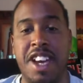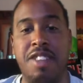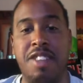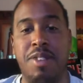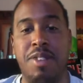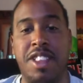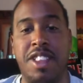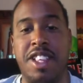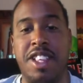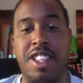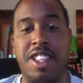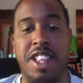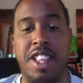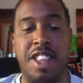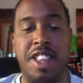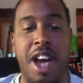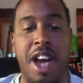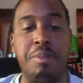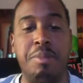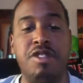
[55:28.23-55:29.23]
with it.
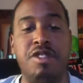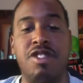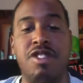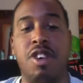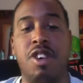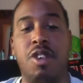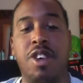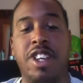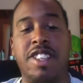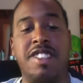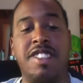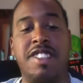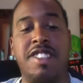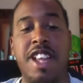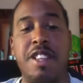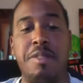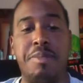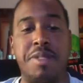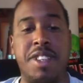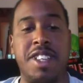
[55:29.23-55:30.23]
I'm so
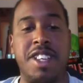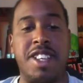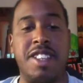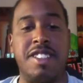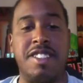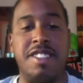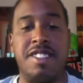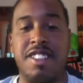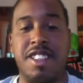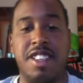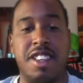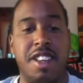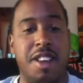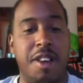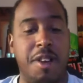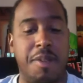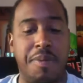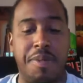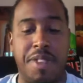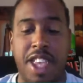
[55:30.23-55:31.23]
excited because
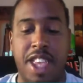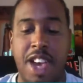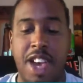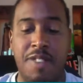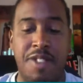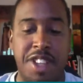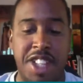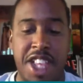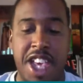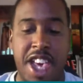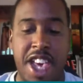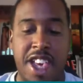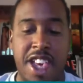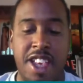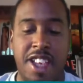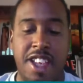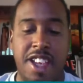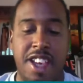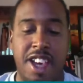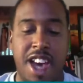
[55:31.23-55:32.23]
every day
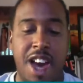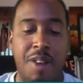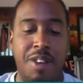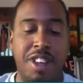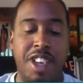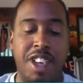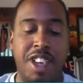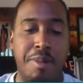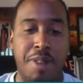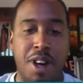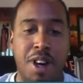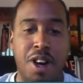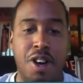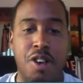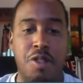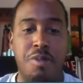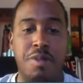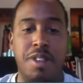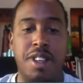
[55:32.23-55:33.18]
I would come home,